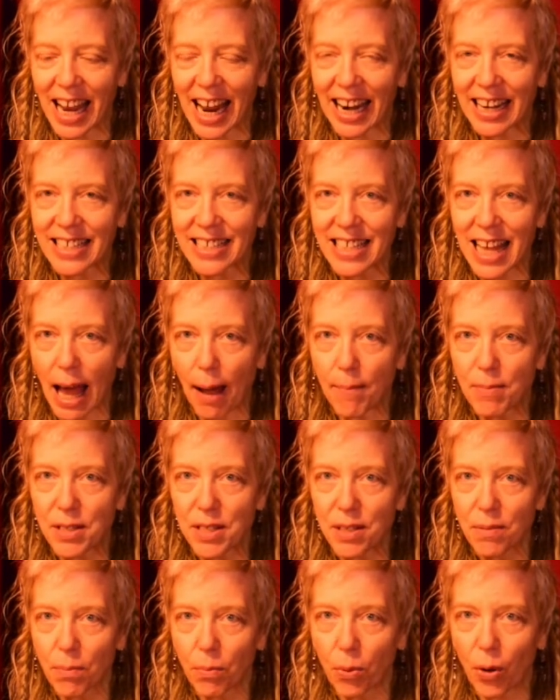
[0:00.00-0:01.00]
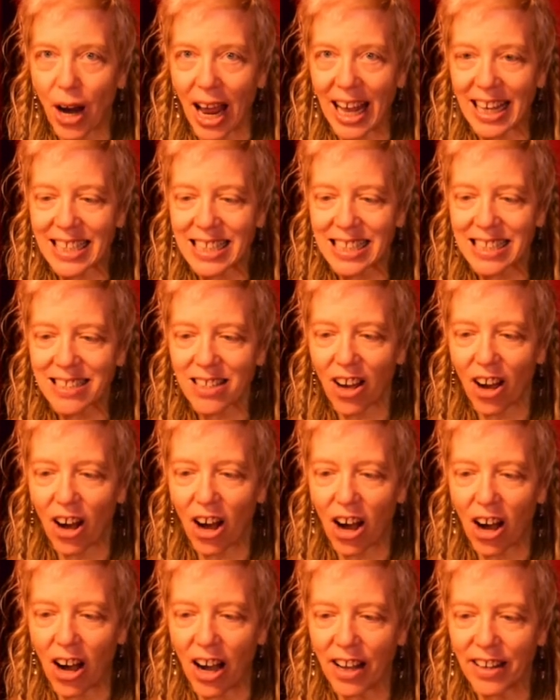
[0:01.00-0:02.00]
except press
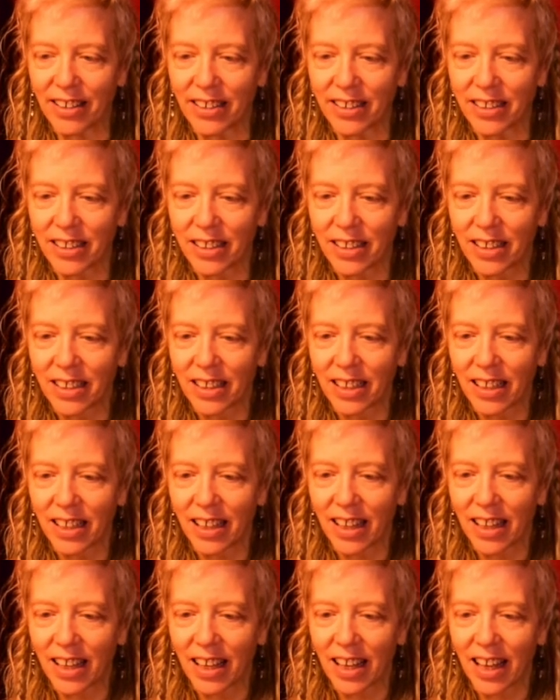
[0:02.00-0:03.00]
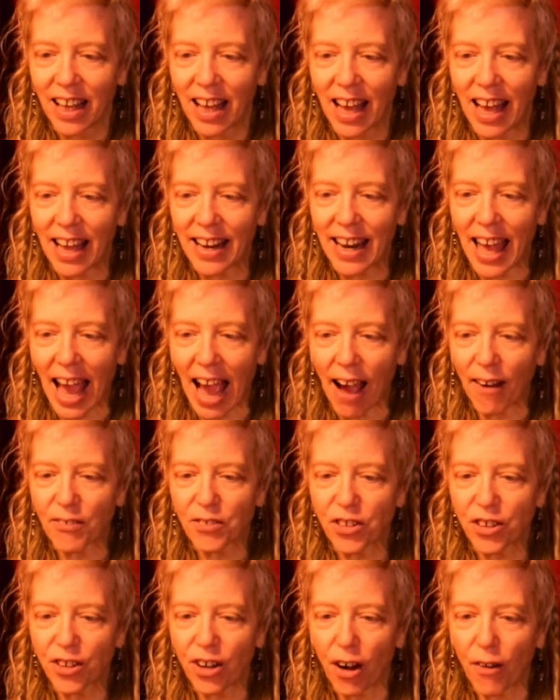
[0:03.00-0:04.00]
on, and
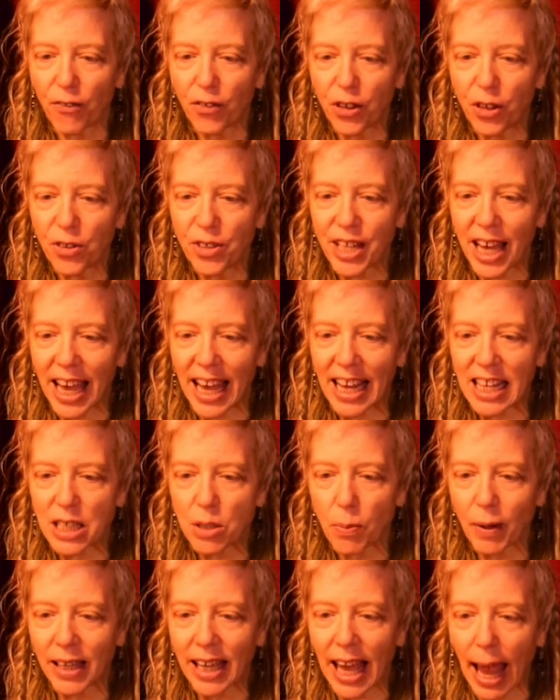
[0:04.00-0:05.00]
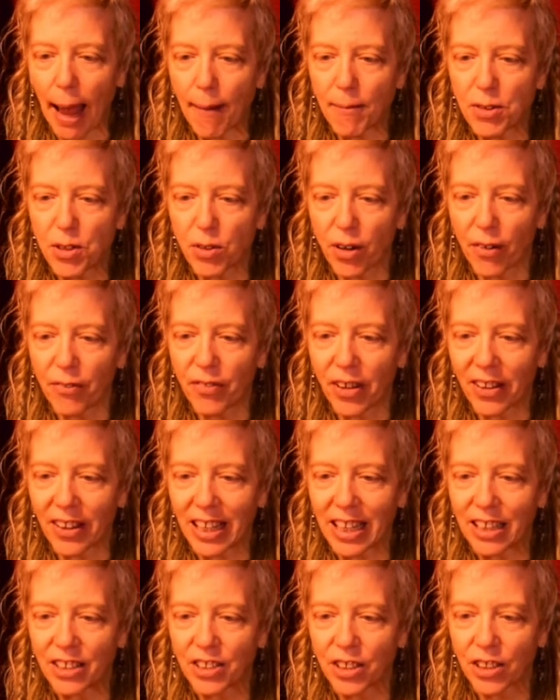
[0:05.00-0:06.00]
after a few days we came to a
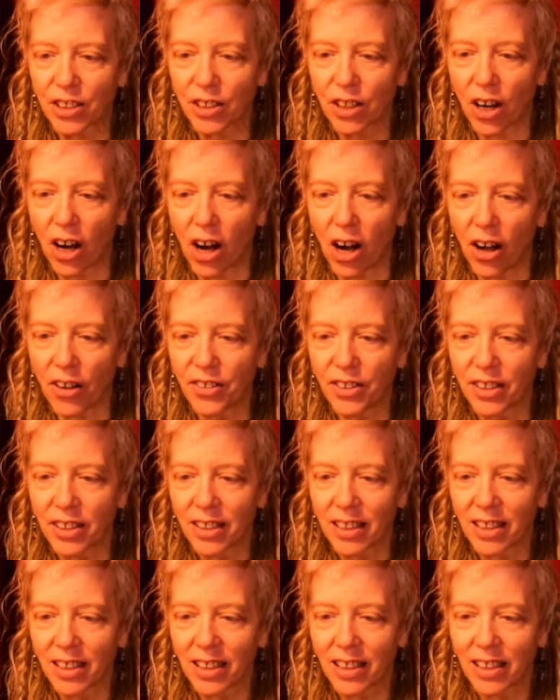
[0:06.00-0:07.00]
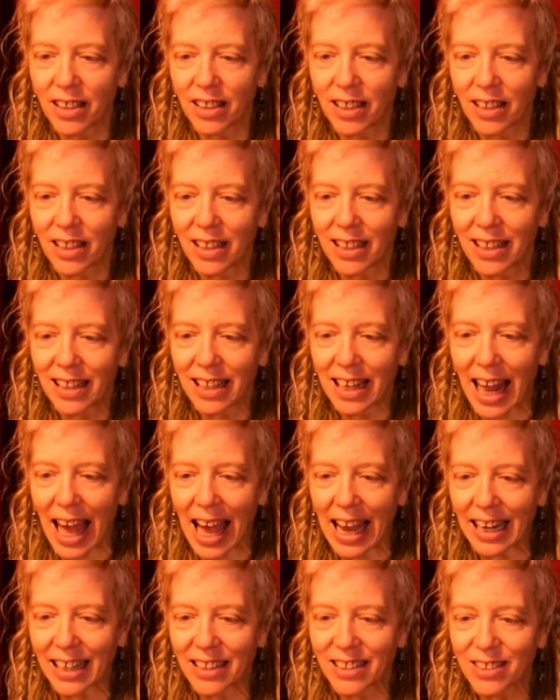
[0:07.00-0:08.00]
village called
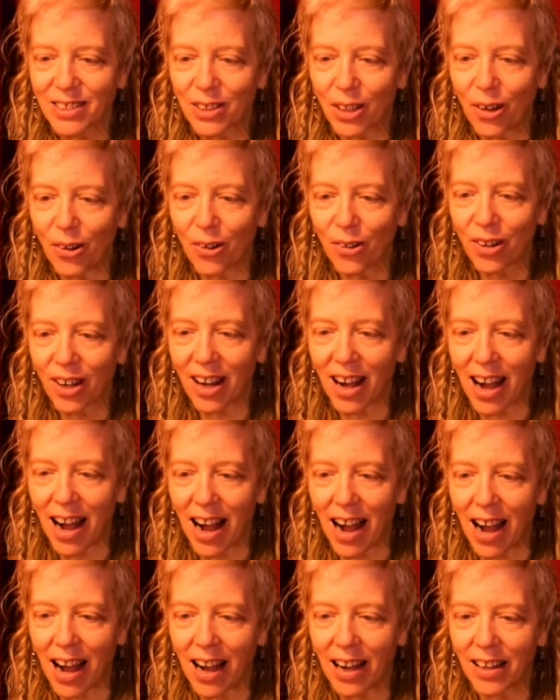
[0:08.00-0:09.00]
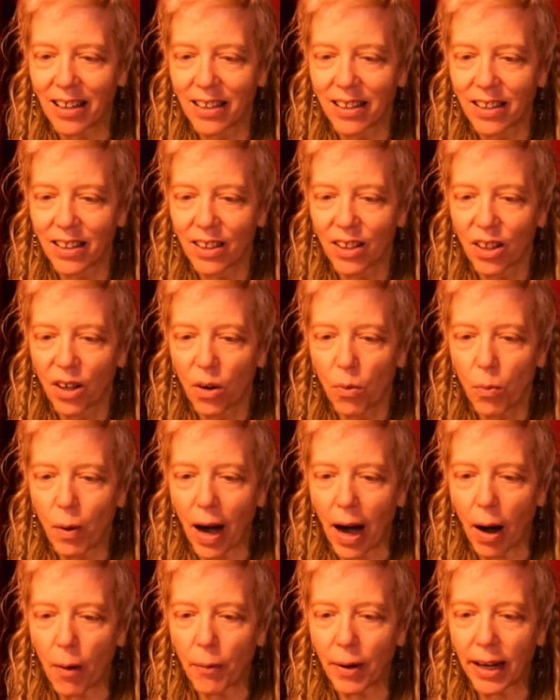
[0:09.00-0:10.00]
Langsoka,
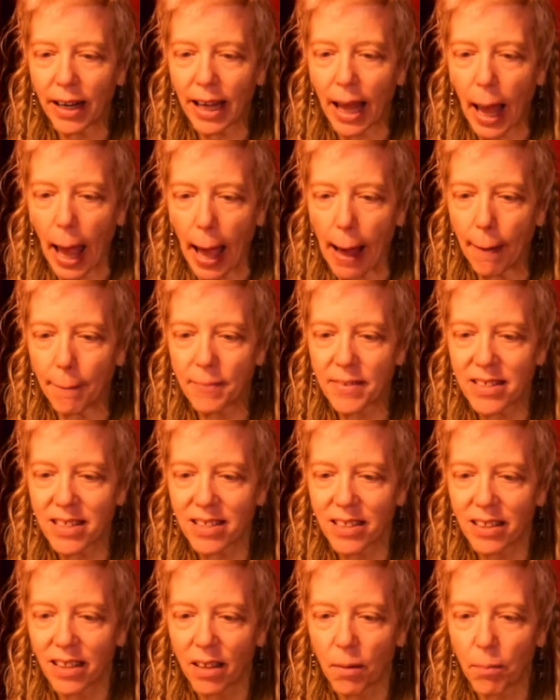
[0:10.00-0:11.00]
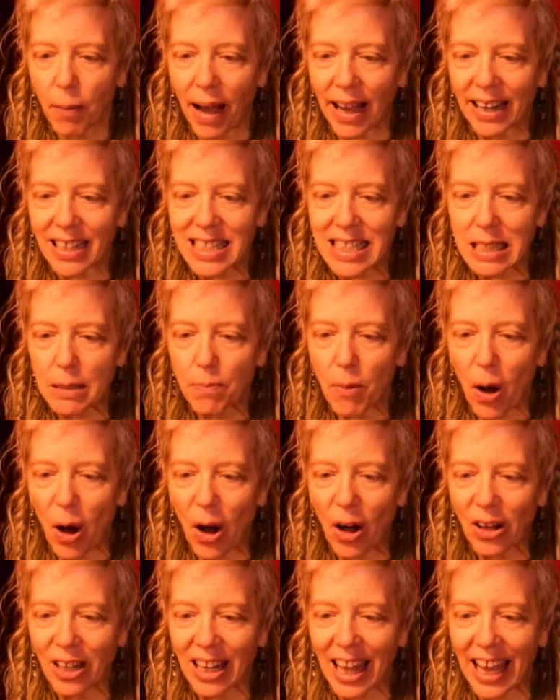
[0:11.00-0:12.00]
where we camped by a
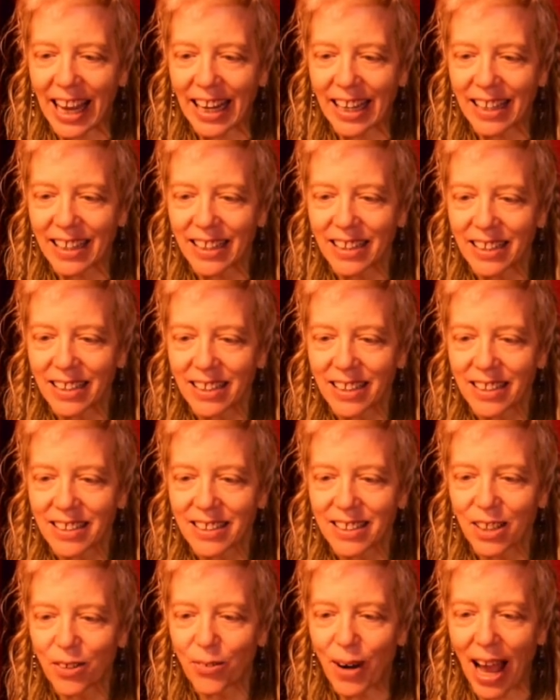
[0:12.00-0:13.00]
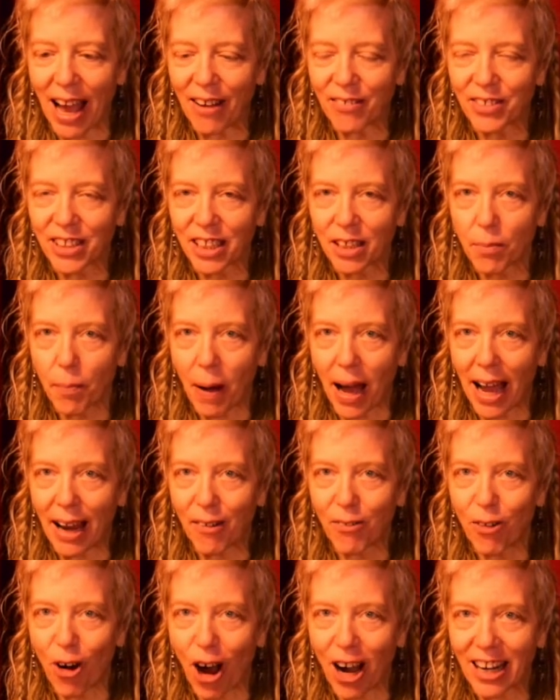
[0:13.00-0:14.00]
small lake surrounded by
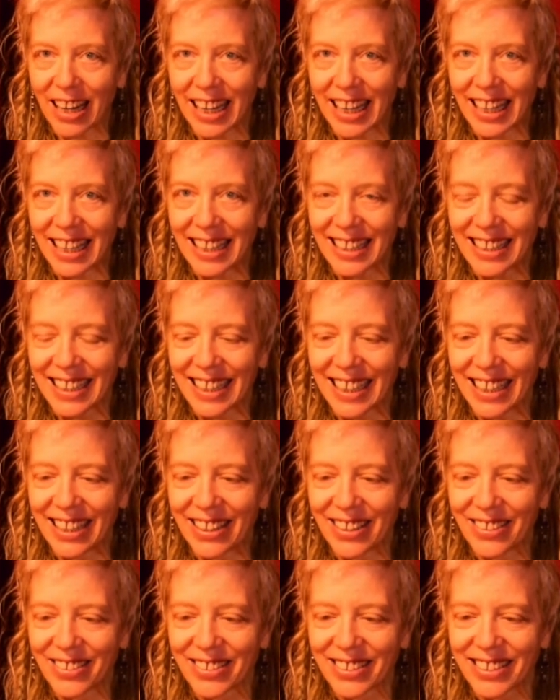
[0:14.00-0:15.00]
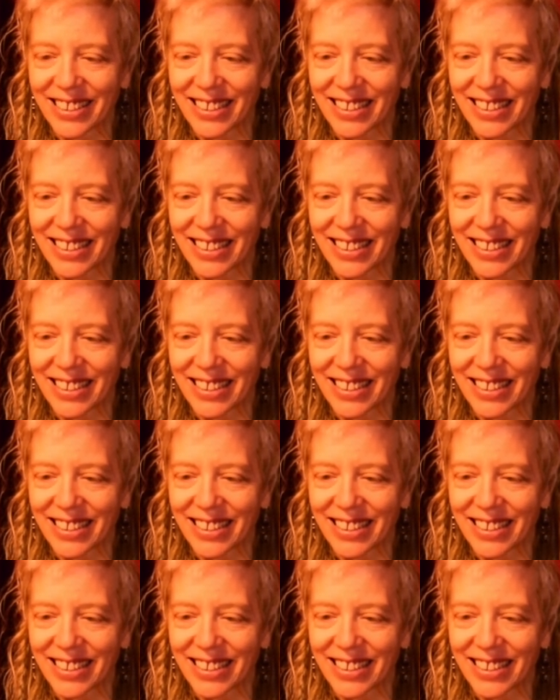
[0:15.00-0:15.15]
rocky hills.